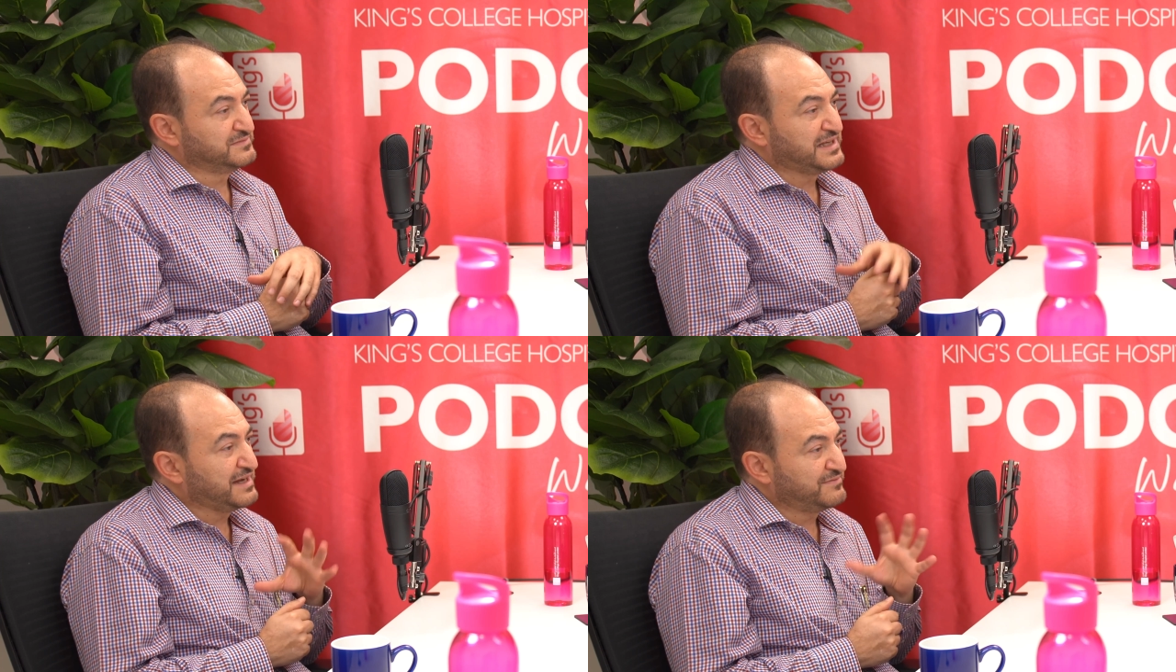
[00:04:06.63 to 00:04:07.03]

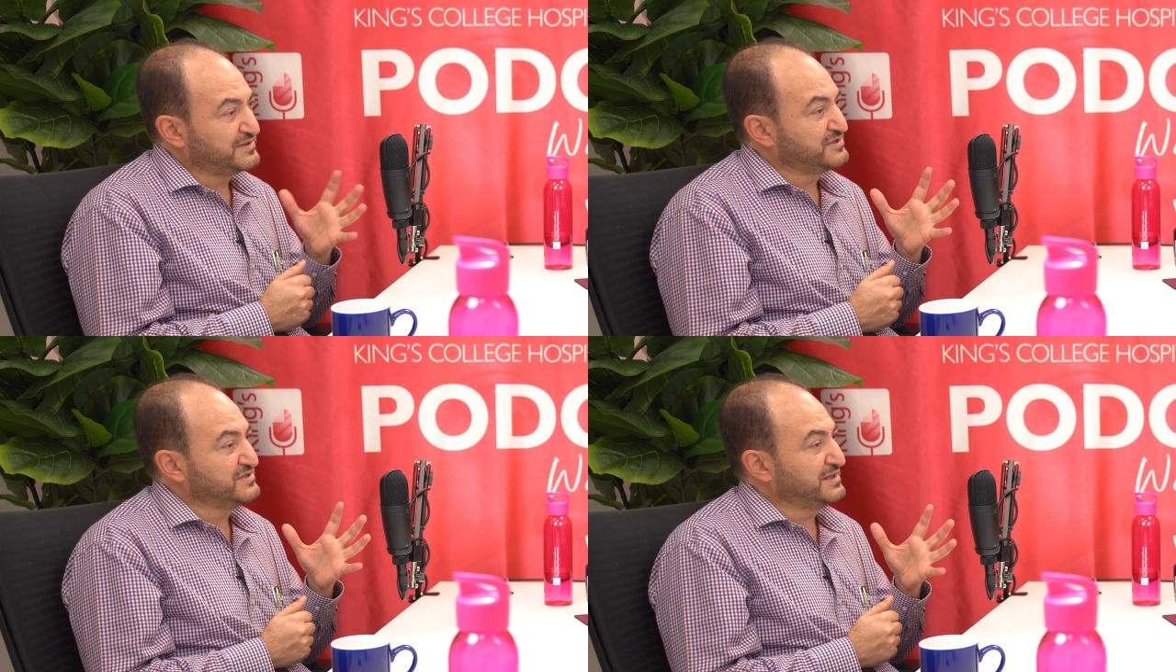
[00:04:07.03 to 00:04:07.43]
the
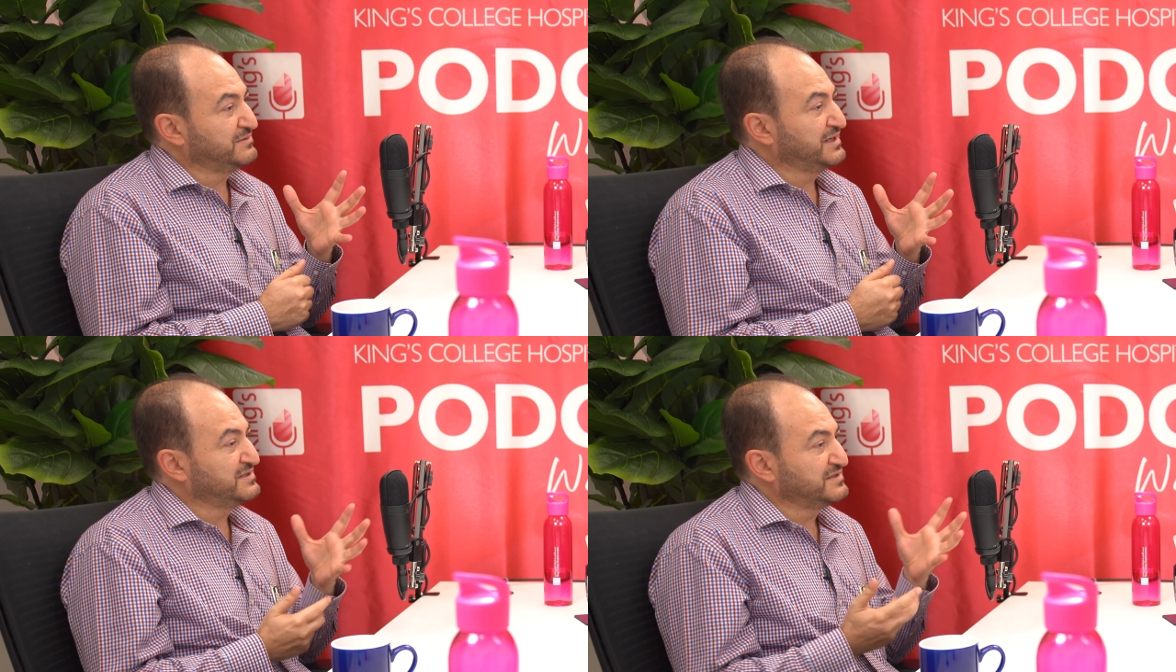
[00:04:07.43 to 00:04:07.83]
average now
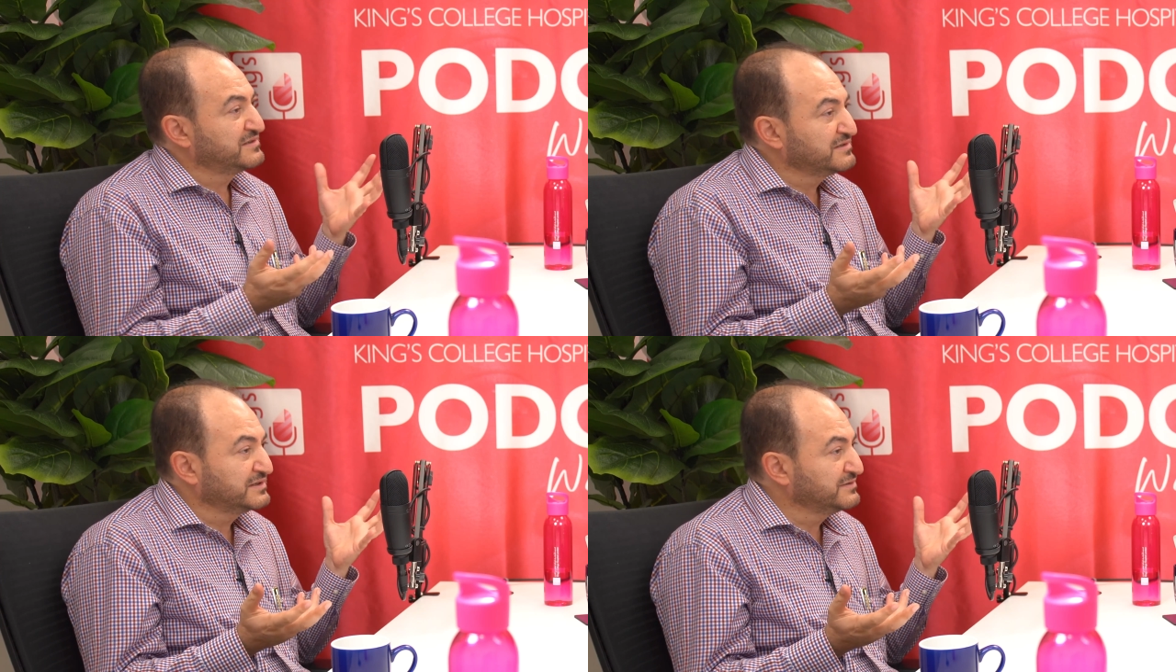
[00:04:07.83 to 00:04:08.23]
age is
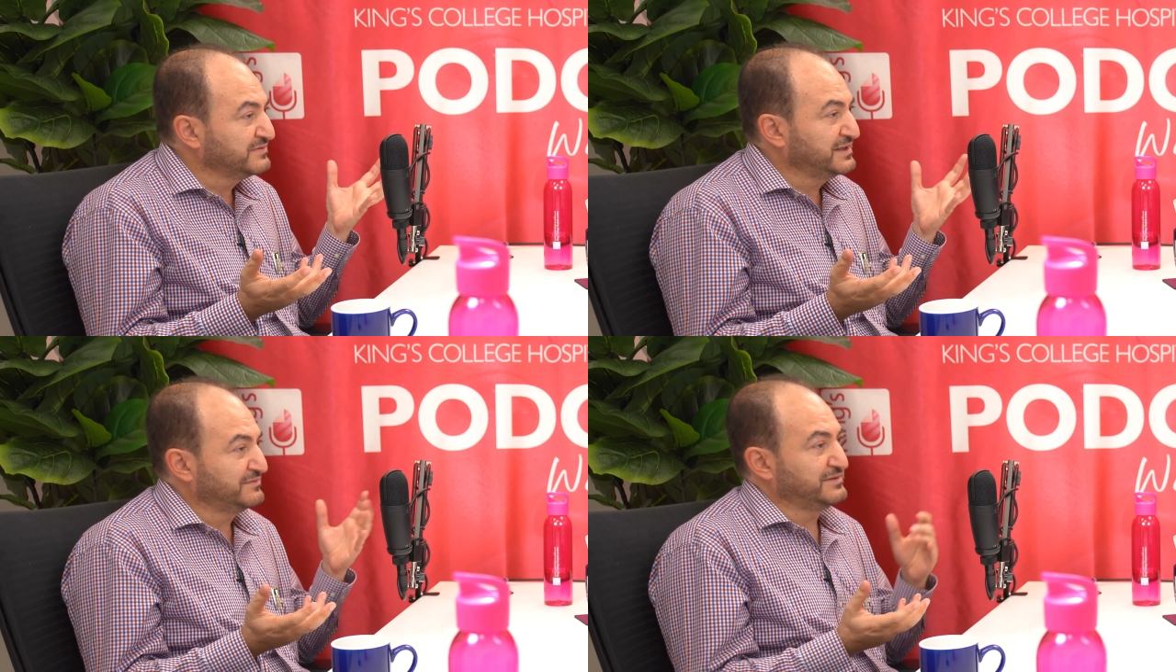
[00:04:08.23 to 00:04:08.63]

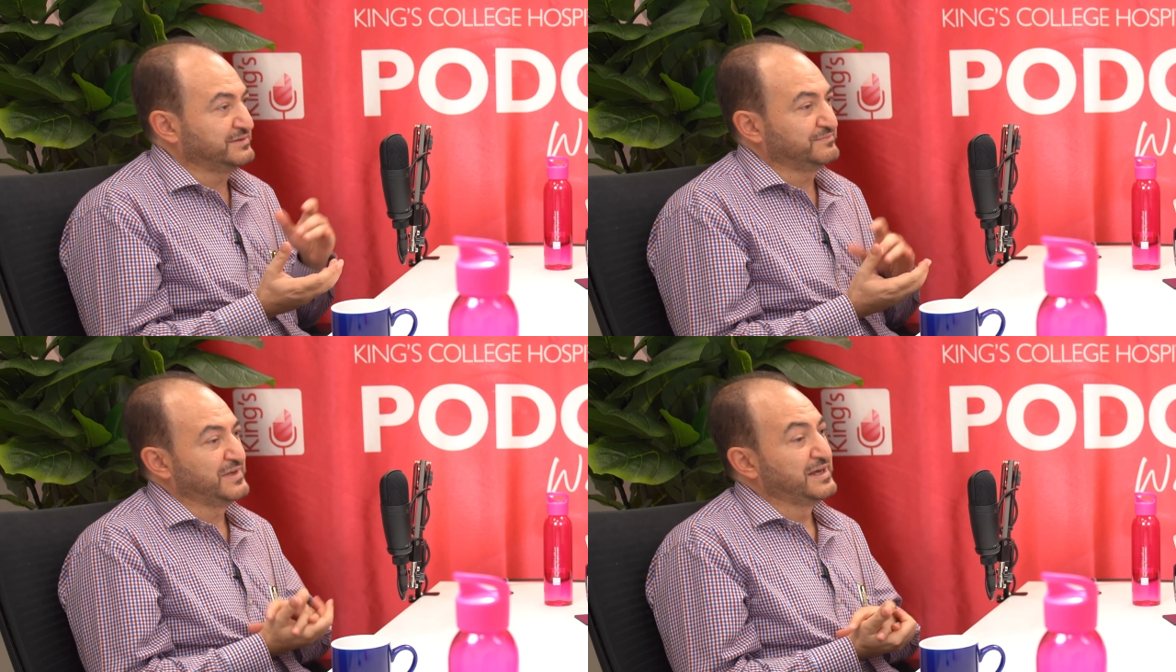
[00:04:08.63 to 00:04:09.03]
35 even.